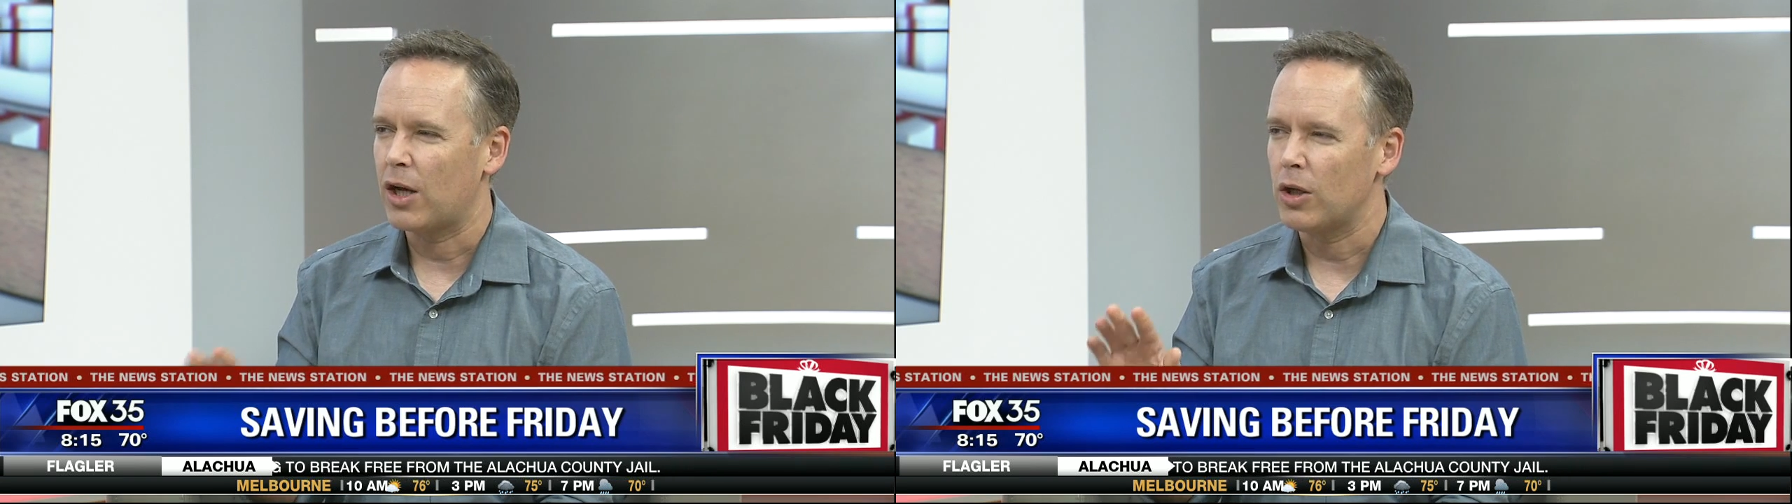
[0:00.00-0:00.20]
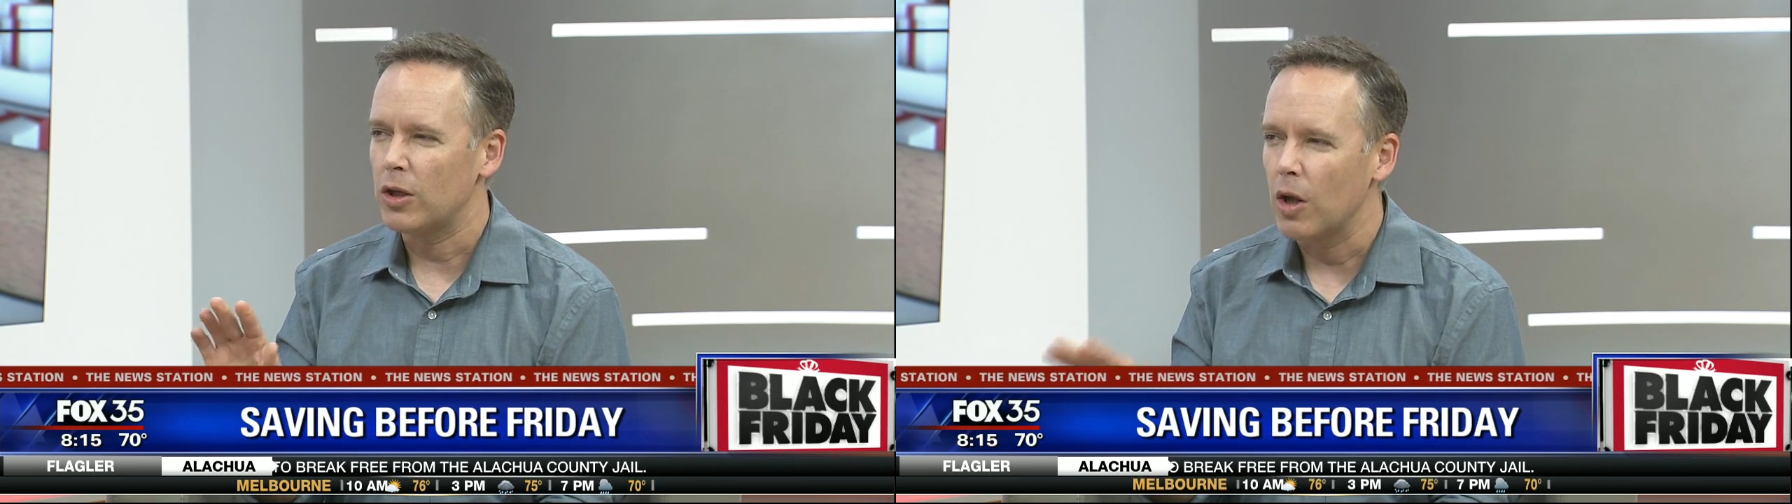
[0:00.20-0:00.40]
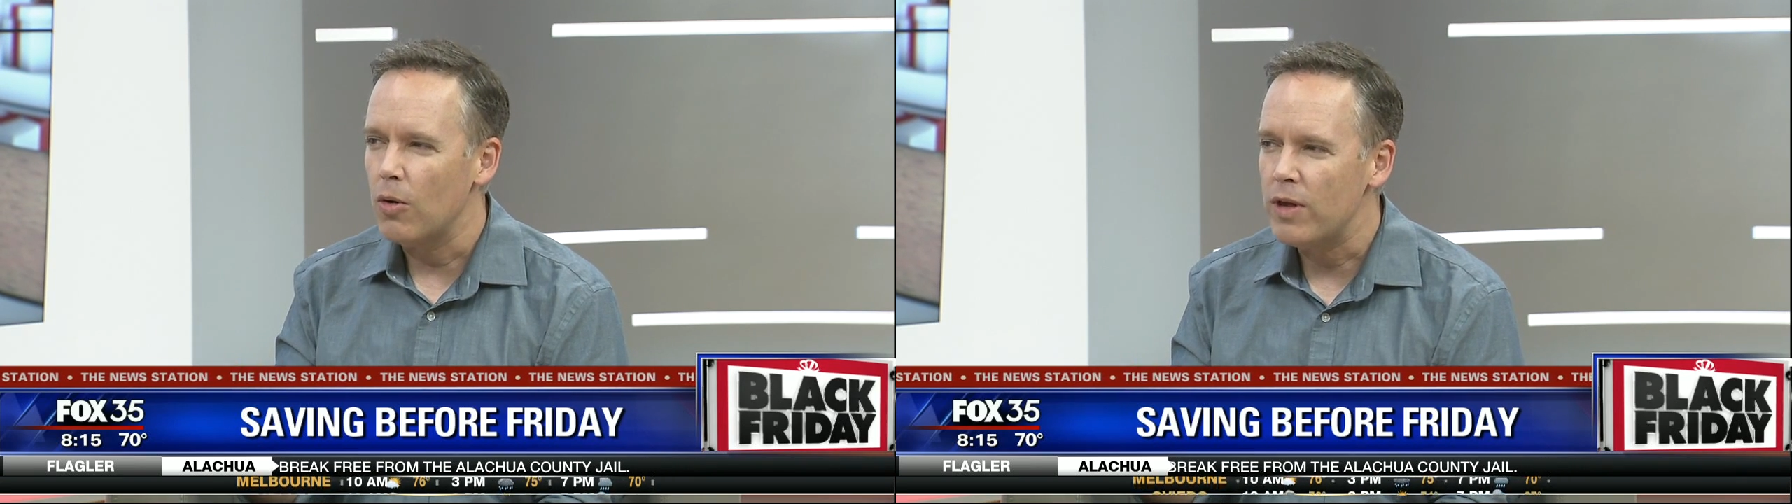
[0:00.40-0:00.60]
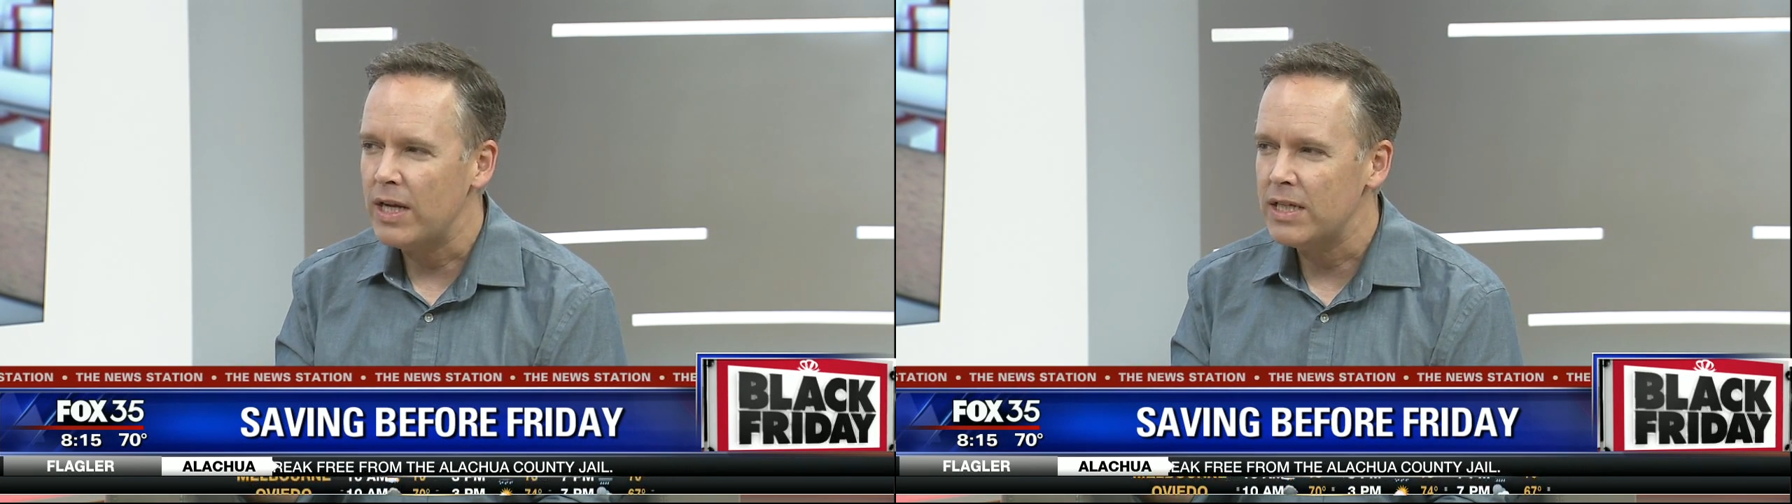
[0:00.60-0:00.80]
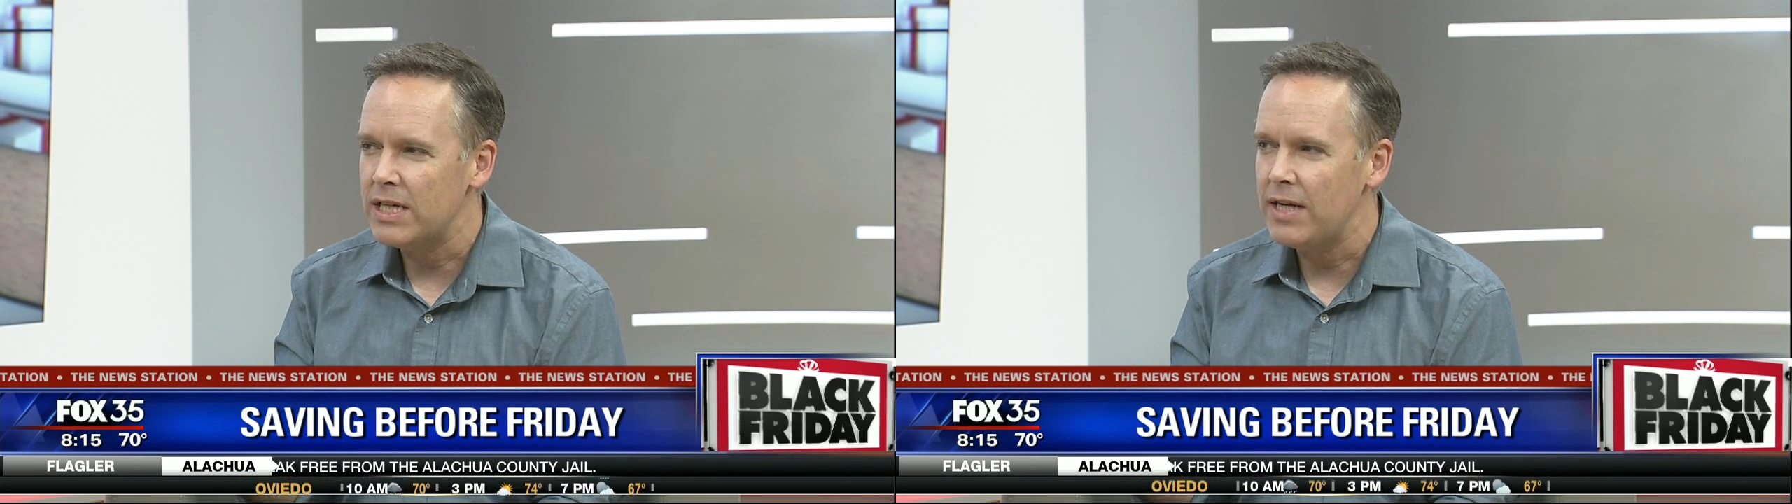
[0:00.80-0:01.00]

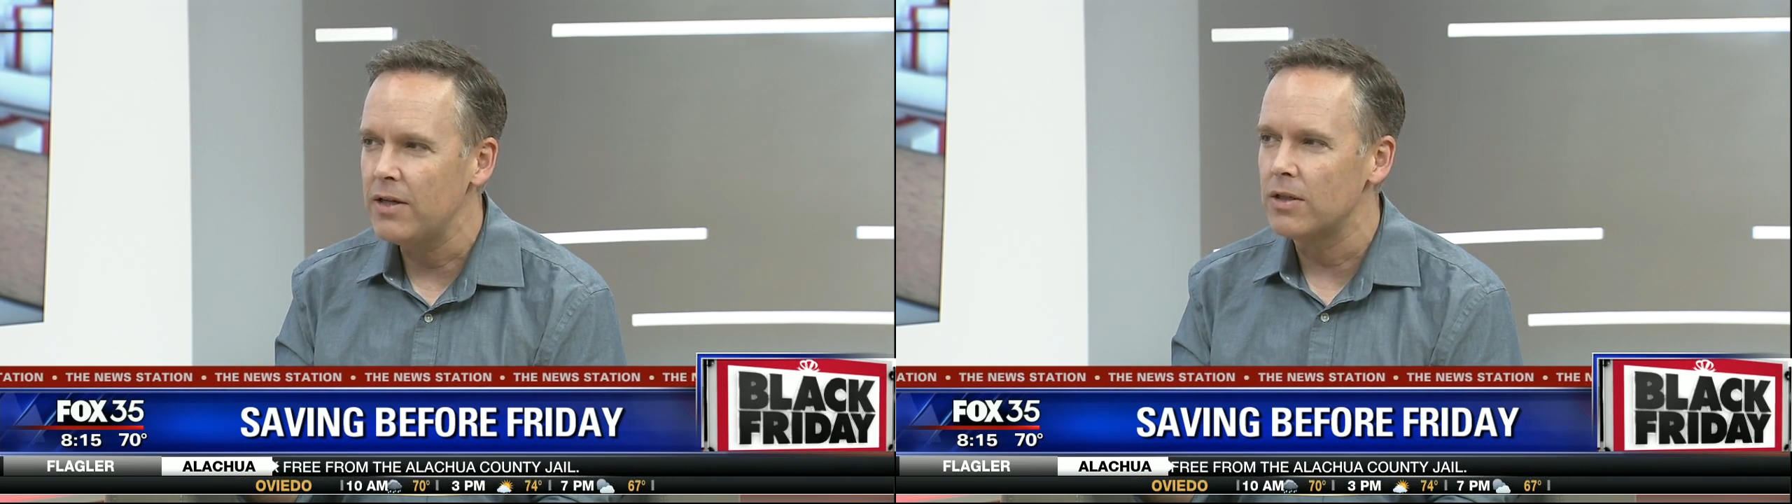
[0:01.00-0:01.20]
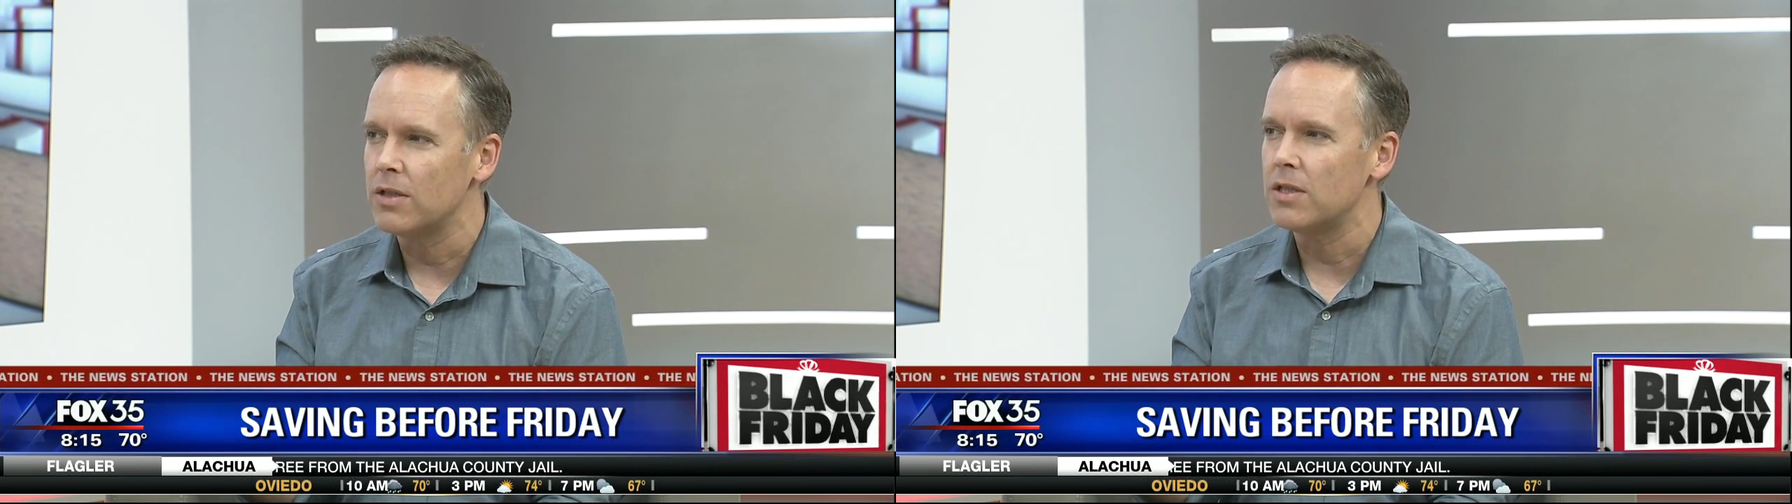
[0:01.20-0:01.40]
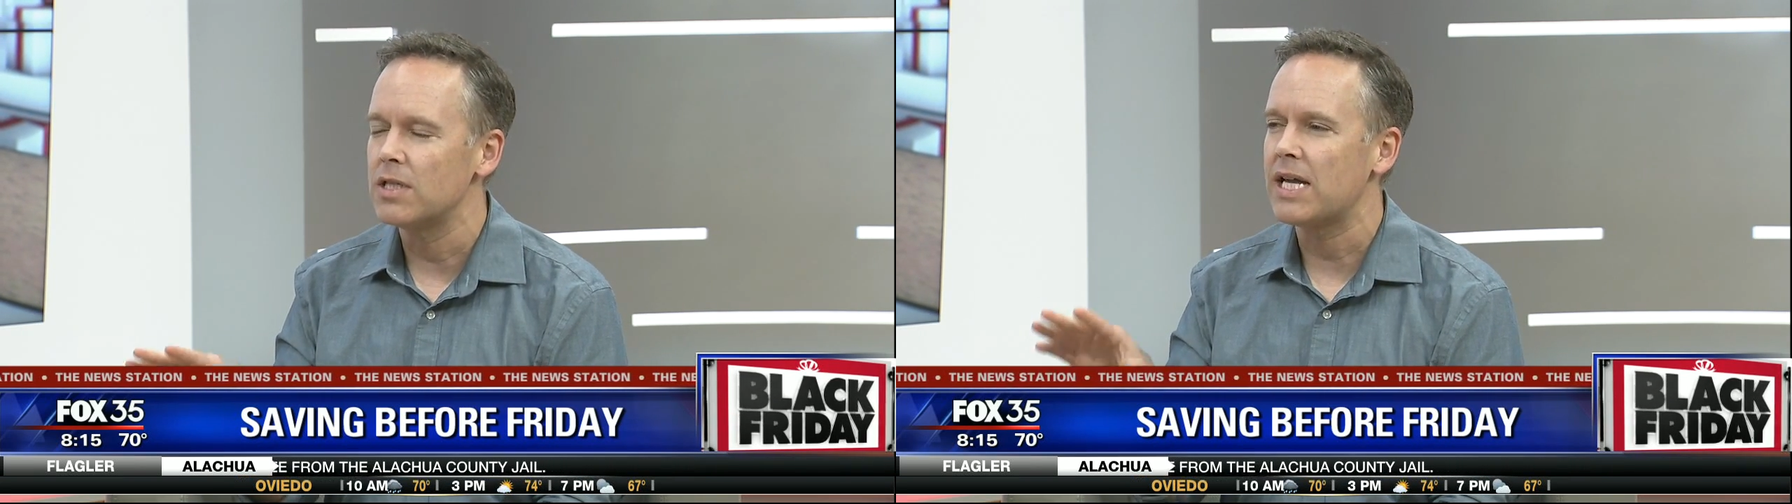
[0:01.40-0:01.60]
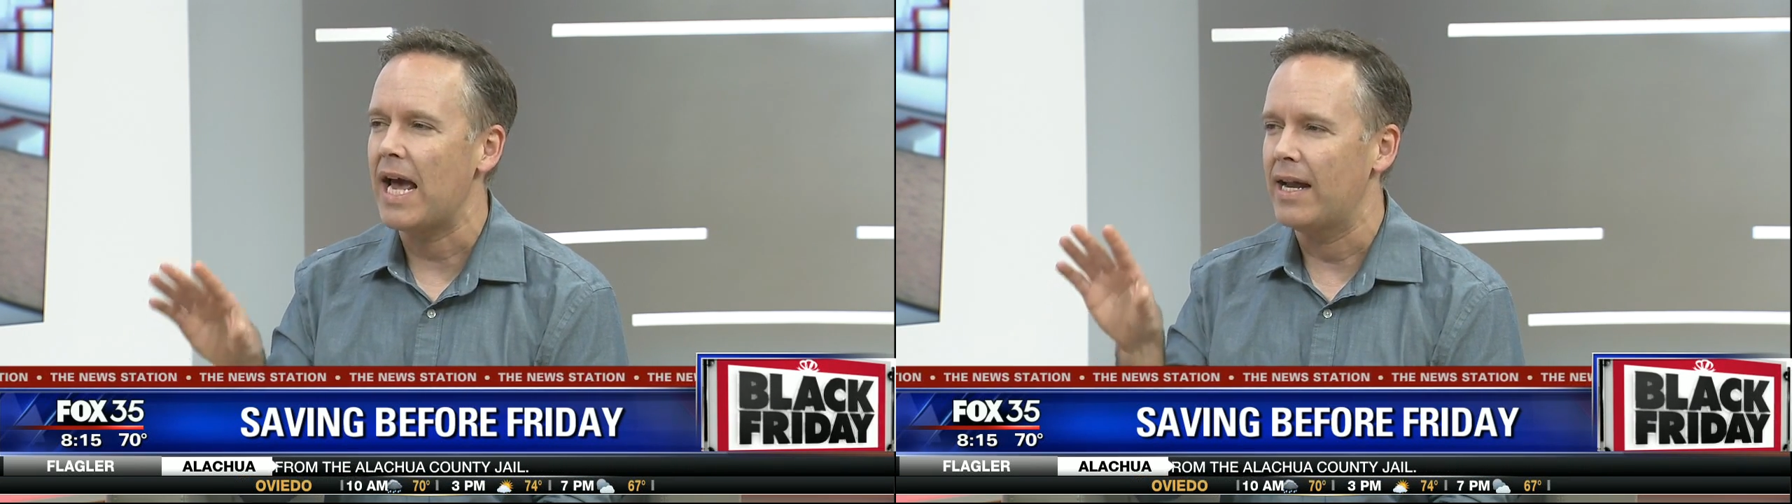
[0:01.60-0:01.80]
clothing deals okay.